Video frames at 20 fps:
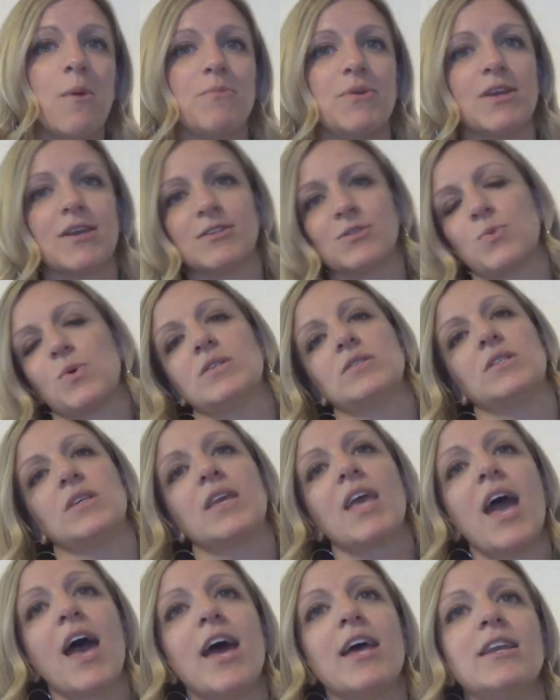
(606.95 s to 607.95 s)
because once
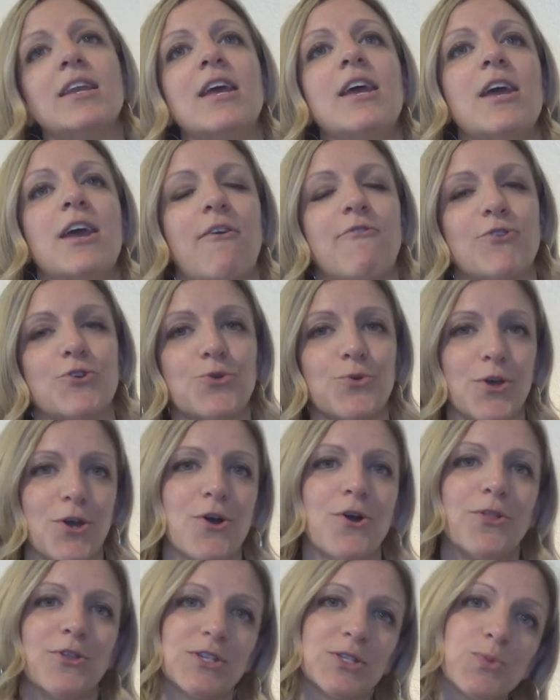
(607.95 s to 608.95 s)
again, if you're
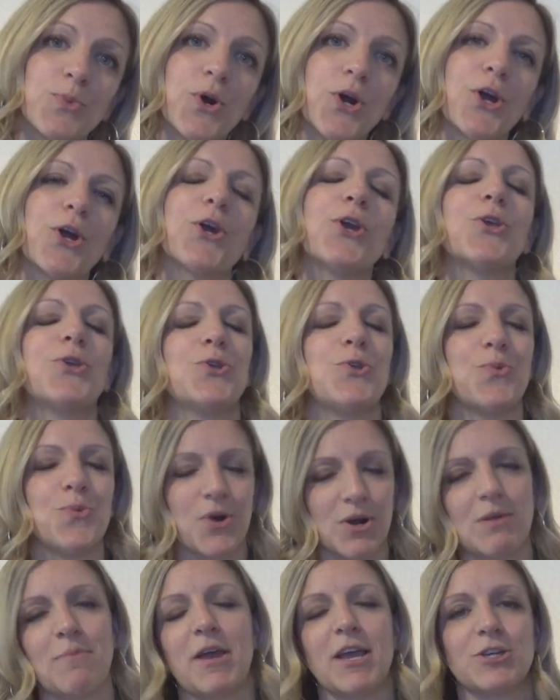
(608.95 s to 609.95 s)
doing all this work, you
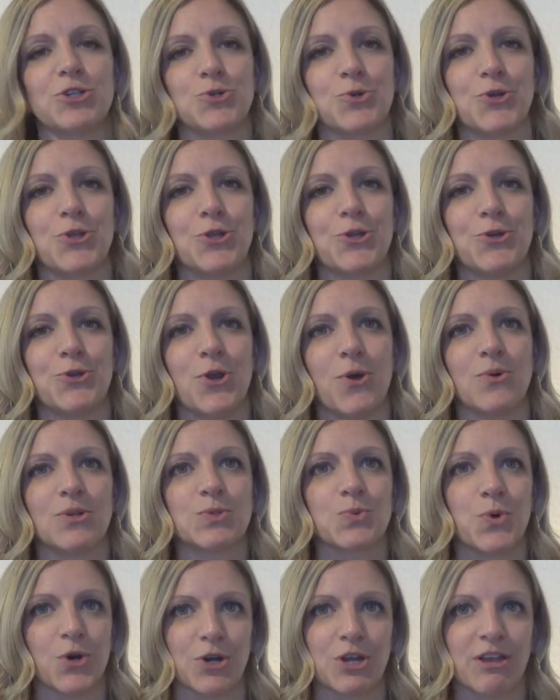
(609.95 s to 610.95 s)
want to make sure that you know
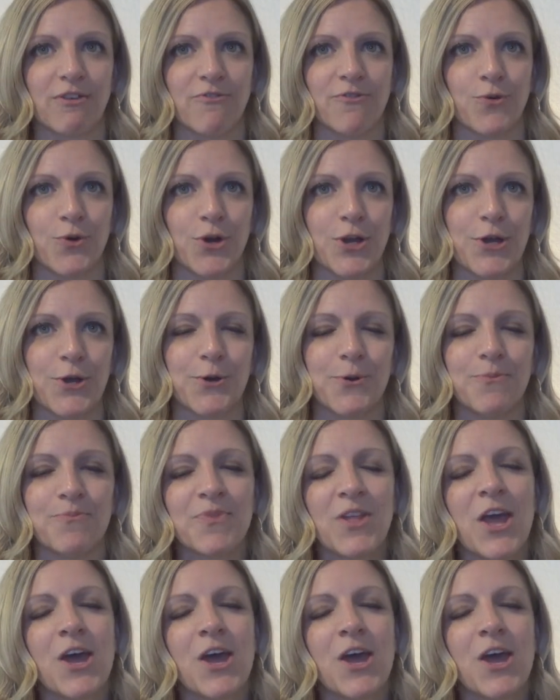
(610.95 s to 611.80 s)
it's working for you.